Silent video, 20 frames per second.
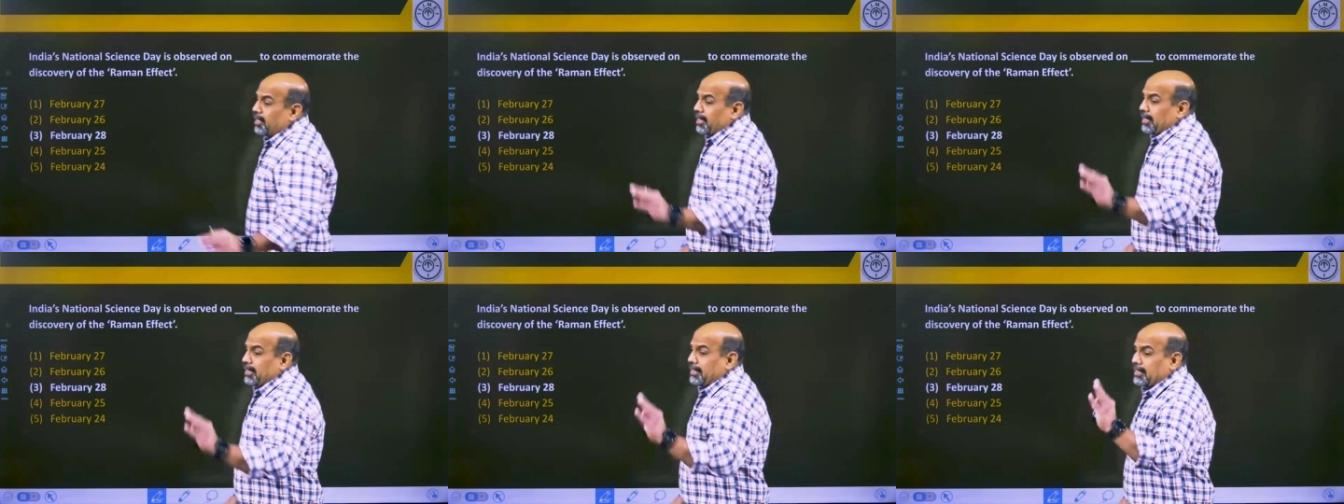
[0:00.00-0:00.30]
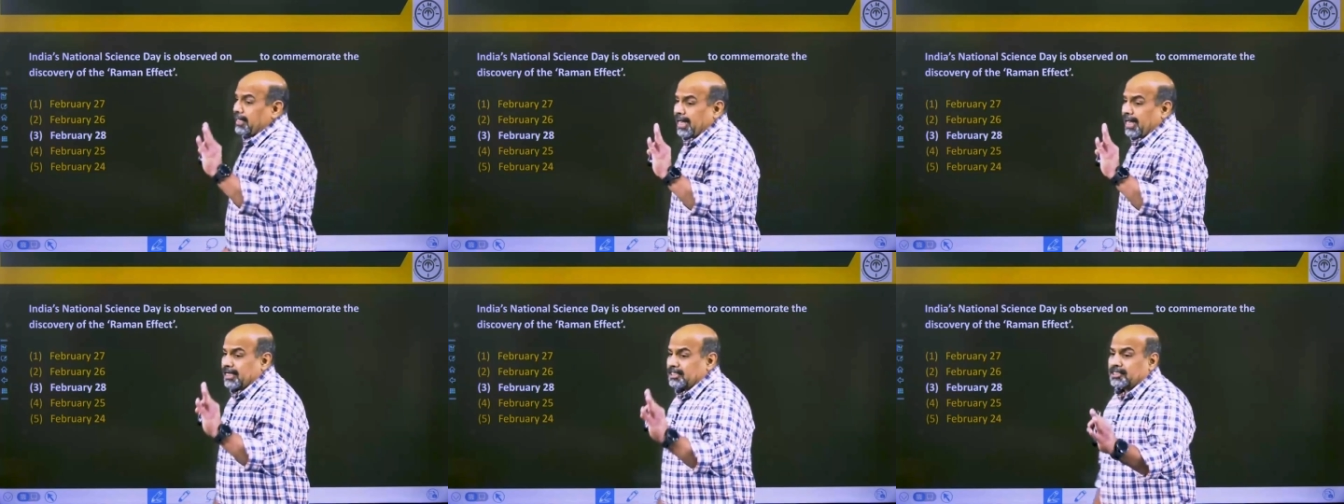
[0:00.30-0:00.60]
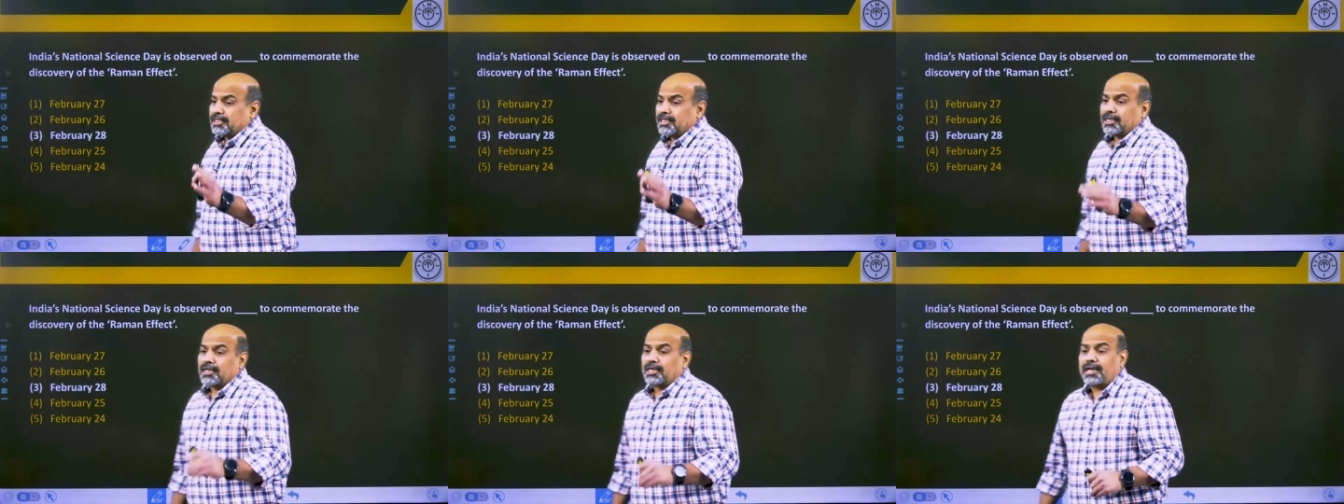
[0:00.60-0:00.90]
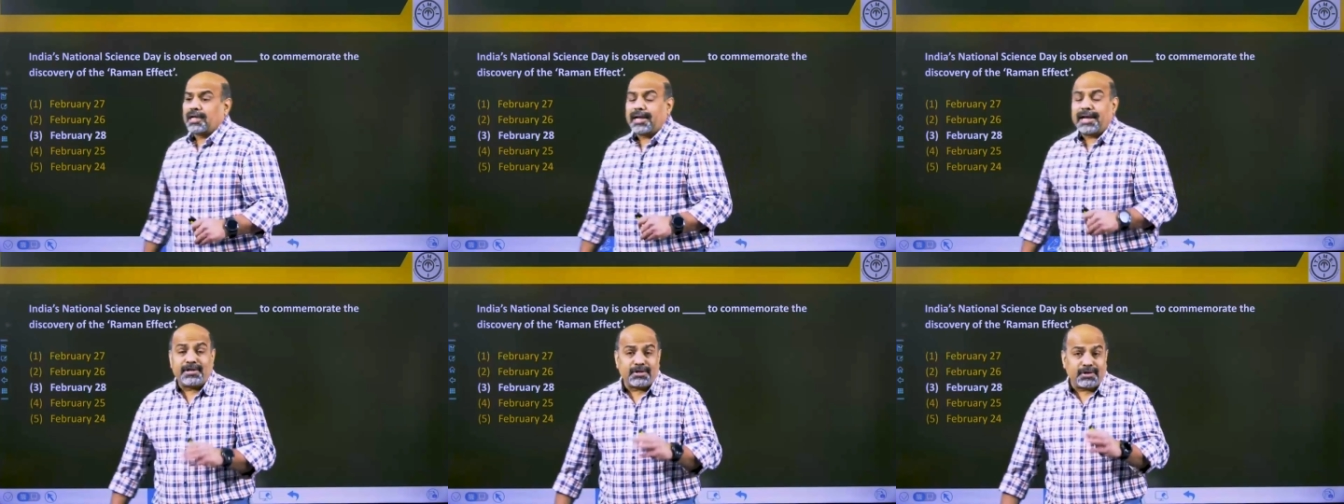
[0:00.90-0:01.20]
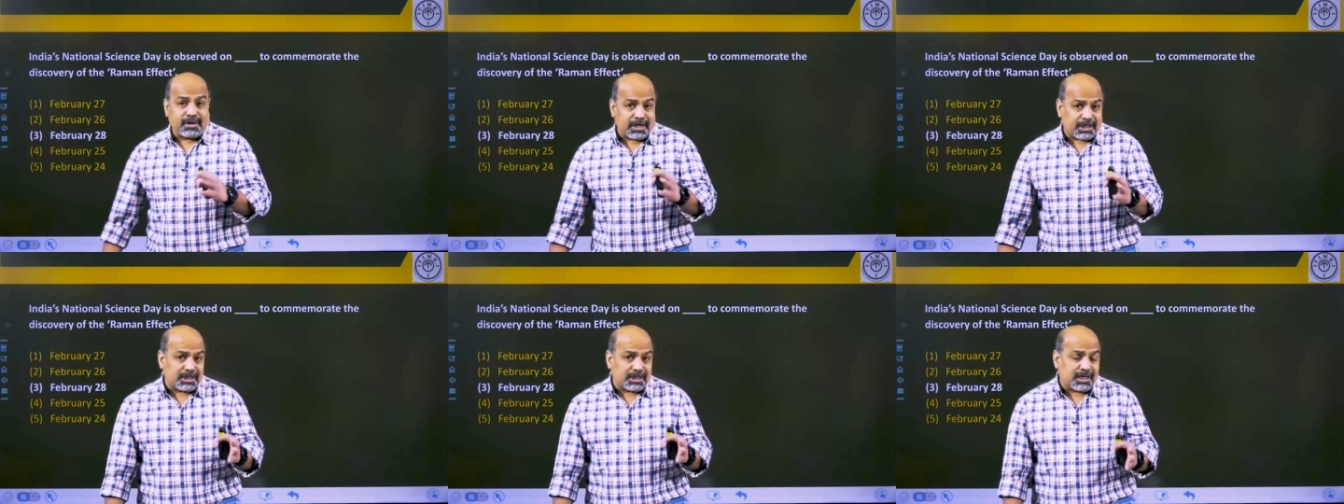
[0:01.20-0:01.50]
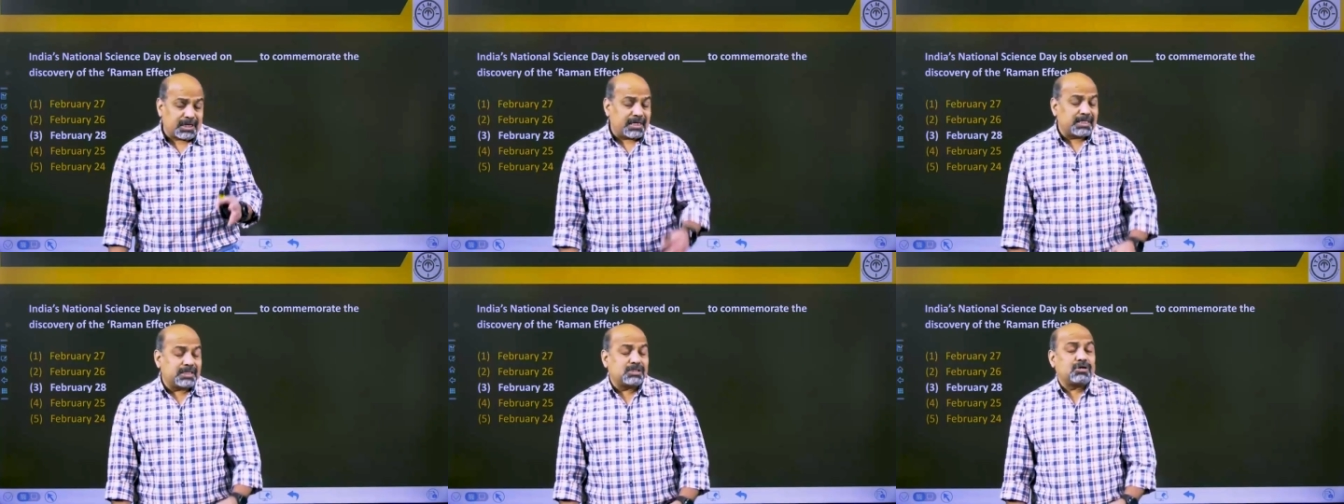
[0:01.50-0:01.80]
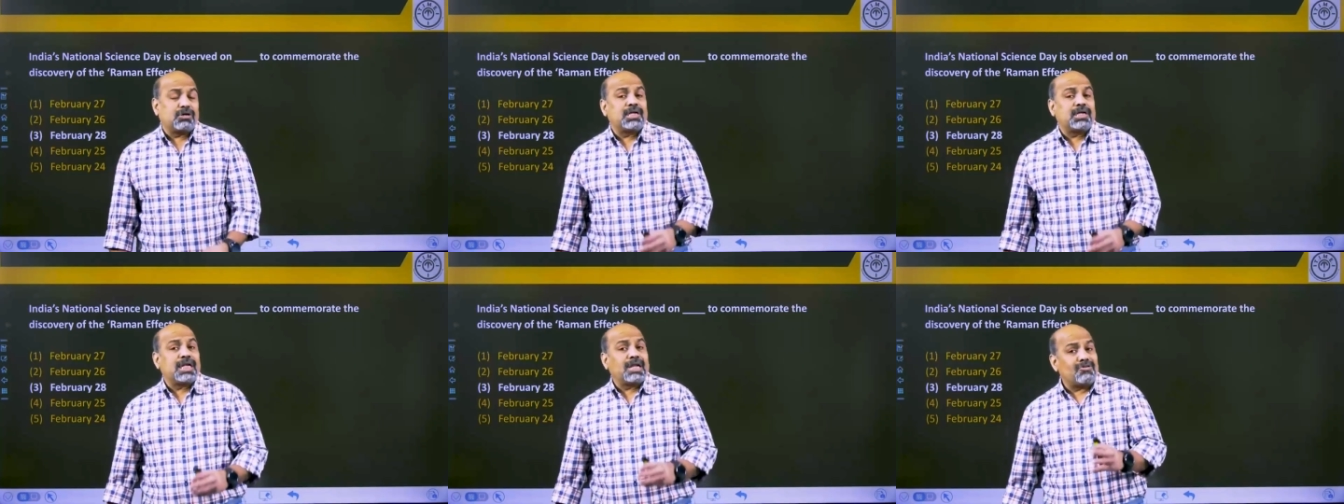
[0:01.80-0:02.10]
National Education Day is
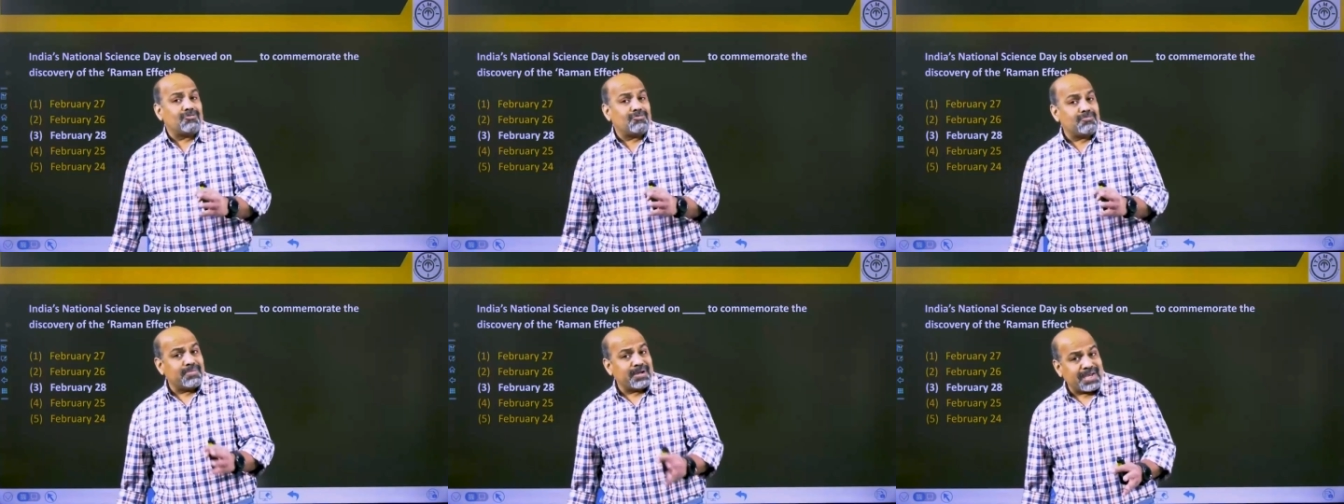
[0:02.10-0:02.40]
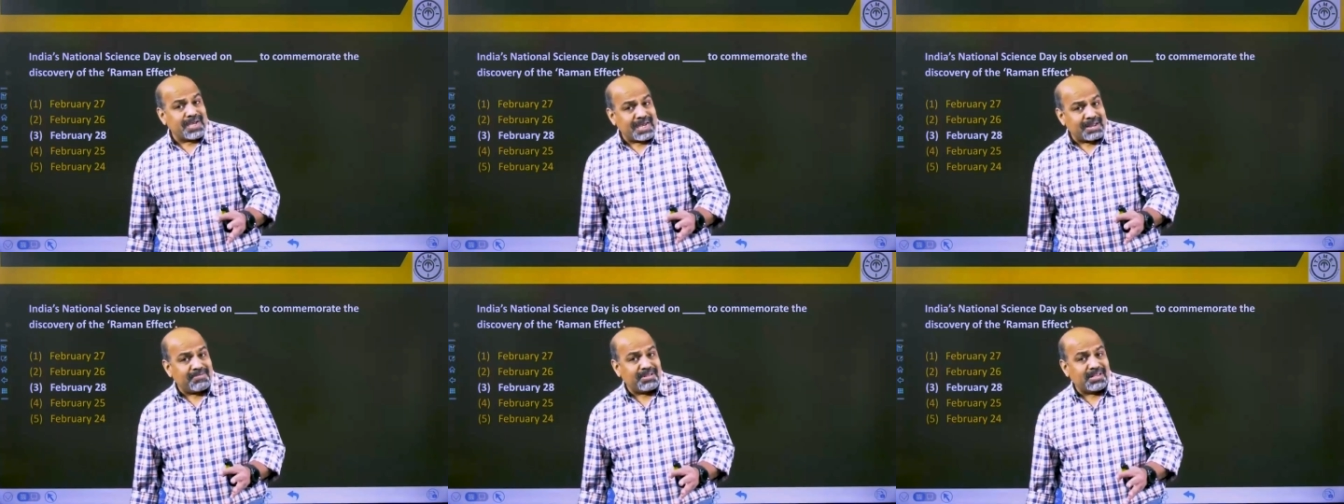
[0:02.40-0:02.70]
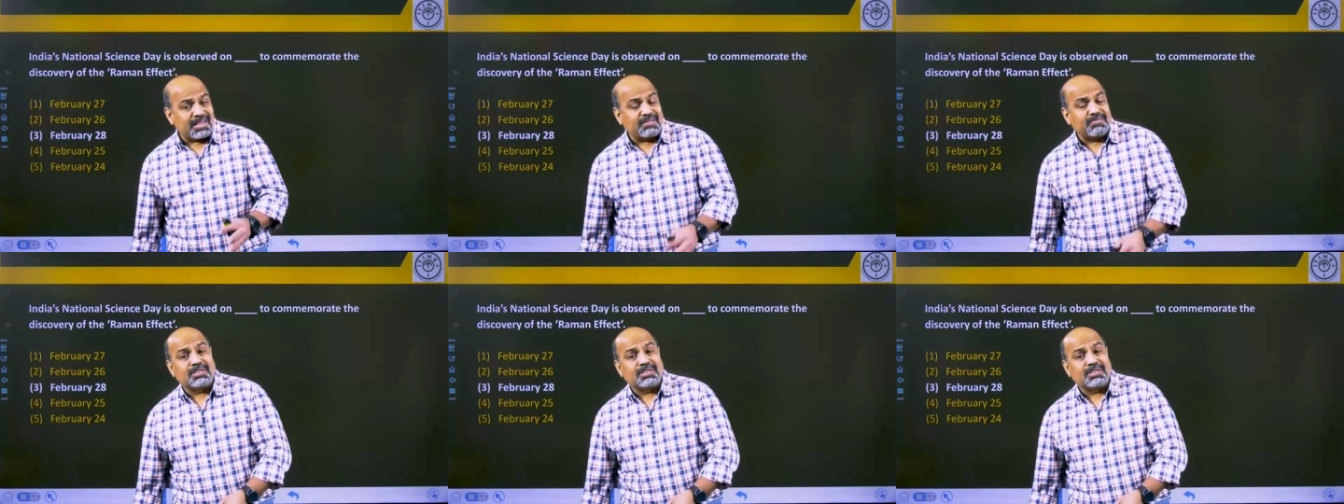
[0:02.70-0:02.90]
on November 11th,